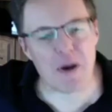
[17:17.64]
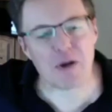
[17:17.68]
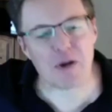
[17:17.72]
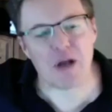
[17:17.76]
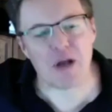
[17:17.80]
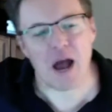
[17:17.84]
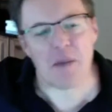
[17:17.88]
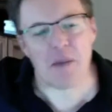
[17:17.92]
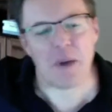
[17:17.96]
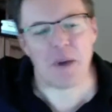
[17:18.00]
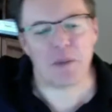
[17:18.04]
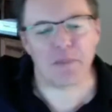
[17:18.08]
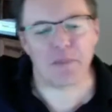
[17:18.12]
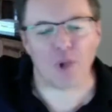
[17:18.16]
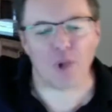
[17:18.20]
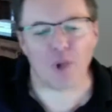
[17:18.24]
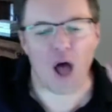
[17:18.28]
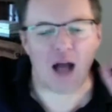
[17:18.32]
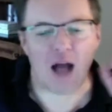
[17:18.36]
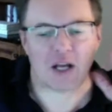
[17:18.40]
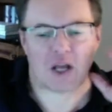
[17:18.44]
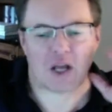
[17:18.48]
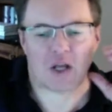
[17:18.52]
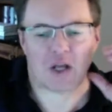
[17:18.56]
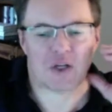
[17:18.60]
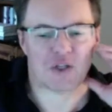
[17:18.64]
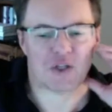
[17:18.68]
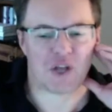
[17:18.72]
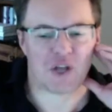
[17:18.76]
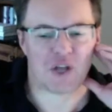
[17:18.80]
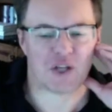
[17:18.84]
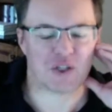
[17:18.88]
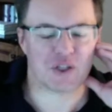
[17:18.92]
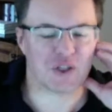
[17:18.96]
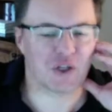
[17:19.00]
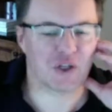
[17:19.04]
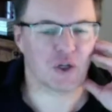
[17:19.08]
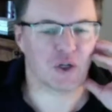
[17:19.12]
how about blogging? Is
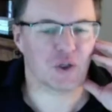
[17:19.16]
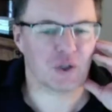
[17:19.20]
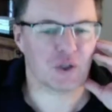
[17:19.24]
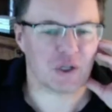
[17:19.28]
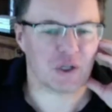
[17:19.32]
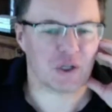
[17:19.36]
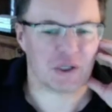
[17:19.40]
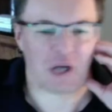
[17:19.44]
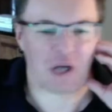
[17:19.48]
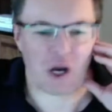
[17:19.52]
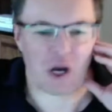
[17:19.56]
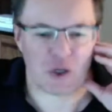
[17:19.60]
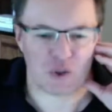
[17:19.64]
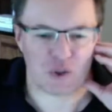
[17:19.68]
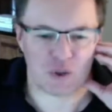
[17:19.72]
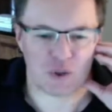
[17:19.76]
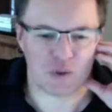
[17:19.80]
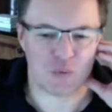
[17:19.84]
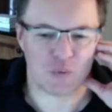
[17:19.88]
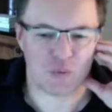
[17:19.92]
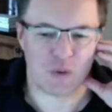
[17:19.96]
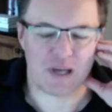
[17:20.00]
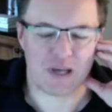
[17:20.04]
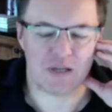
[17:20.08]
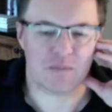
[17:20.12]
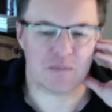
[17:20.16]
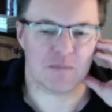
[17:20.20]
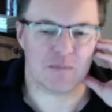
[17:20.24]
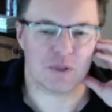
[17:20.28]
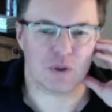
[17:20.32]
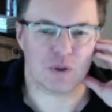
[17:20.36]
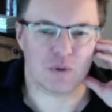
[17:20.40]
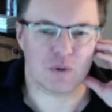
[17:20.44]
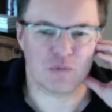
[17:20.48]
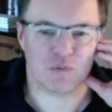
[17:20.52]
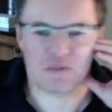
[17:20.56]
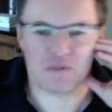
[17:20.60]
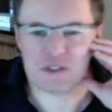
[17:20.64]
that still a, a good way to
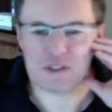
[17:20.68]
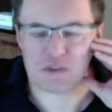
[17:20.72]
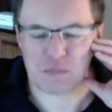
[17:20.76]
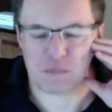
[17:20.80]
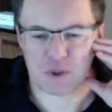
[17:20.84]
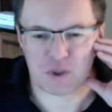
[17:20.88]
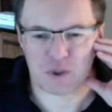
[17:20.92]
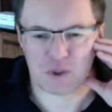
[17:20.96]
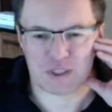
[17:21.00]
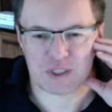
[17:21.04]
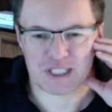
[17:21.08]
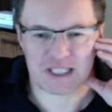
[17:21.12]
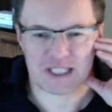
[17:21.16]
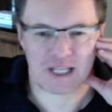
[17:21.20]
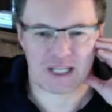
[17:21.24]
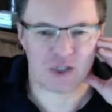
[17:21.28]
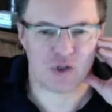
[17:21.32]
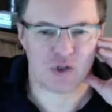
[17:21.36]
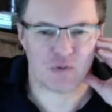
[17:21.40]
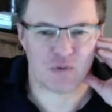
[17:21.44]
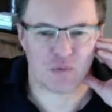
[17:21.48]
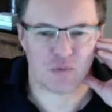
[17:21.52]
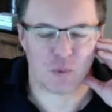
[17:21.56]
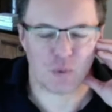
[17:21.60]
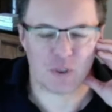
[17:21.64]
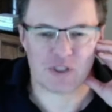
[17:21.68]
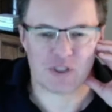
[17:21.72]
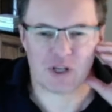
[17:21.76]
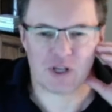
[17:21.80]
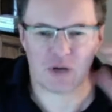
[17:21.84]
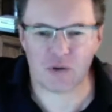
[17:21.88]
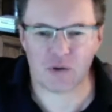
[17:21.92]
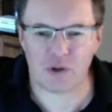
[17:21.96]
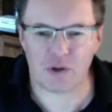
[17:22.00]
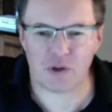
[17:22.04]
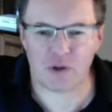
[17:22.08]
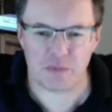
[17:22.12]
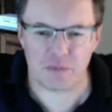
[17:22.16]
build visibility, get your voice
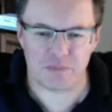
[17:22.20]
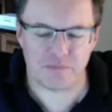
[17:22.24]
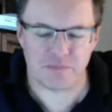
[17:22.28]
out there?